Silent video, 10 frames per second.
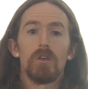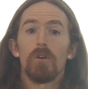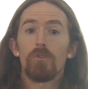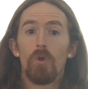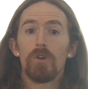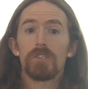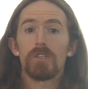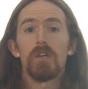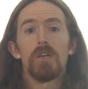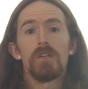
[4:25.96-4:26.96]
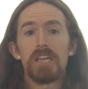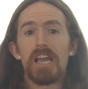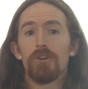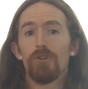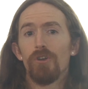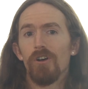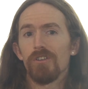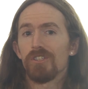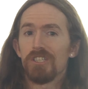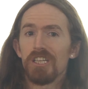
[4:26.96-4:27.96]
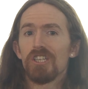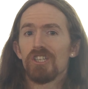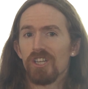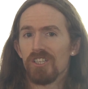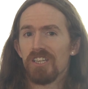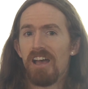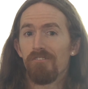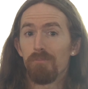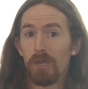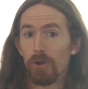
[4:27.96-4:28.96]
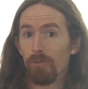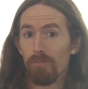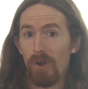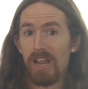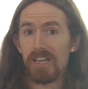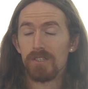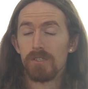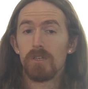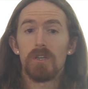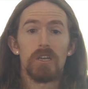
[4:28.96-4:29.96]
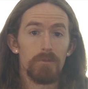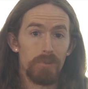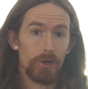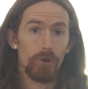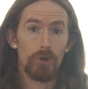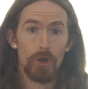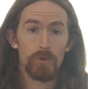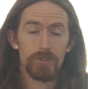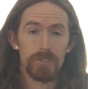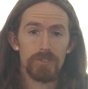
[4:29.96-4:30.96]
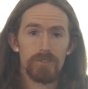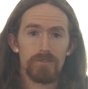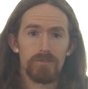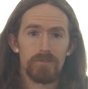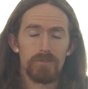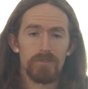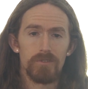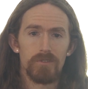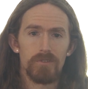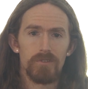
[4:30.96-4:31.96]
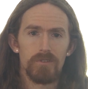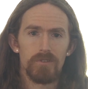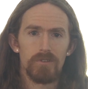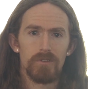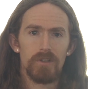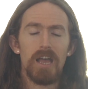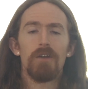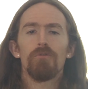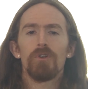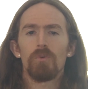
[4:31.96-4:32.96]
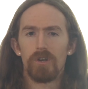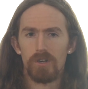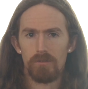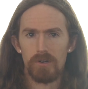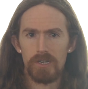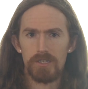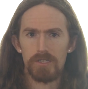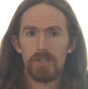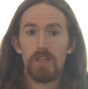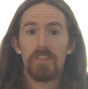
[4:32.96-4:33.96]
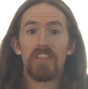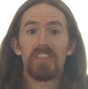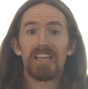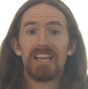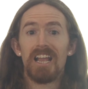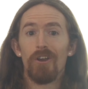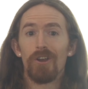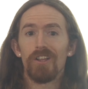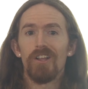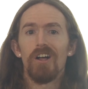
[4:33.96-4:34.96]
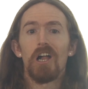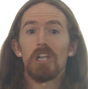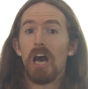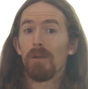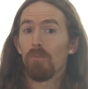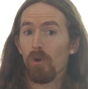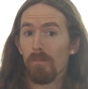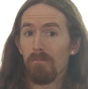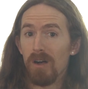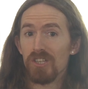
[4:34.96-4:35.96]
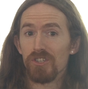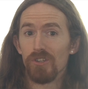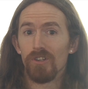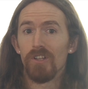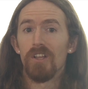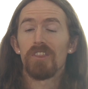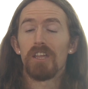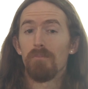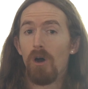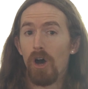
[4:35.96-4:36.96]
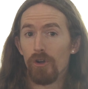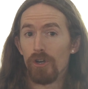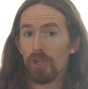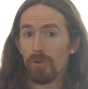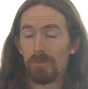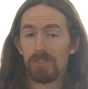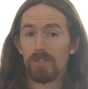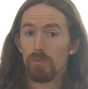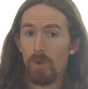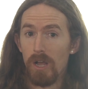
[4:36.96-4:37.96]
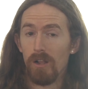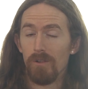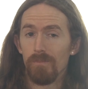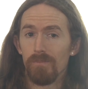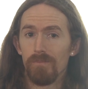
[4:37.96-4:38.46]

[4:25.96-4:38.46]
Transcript: Of course, Neanderthals didn't just have bigger brains and bigger noses everyone agrees that they carried a lot more muscle than modern humans as well.